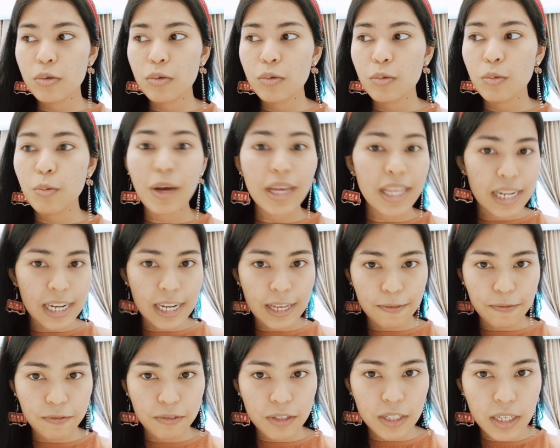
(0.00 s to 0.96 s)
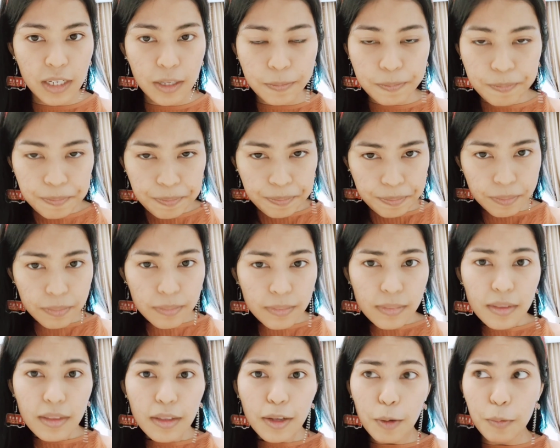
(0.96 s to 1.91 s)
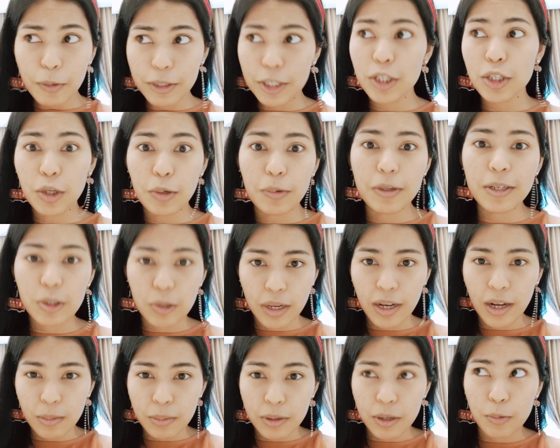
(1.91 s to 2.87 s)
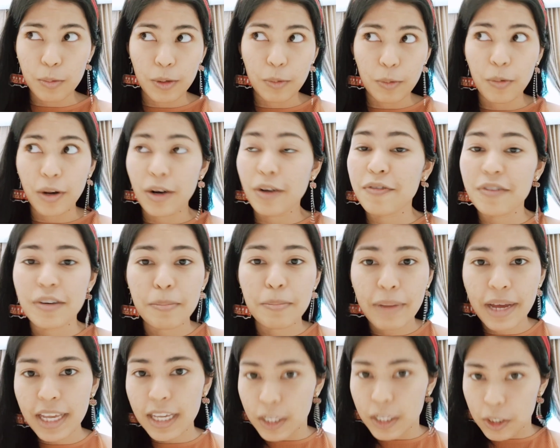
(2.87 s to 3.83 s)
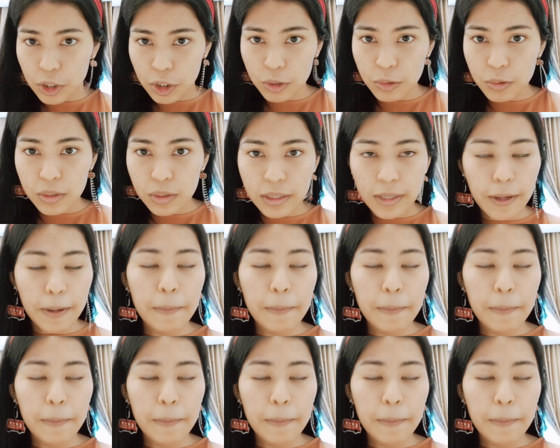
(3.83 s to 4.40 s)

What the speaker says: weightlift, which is going to help her with one of her back issues.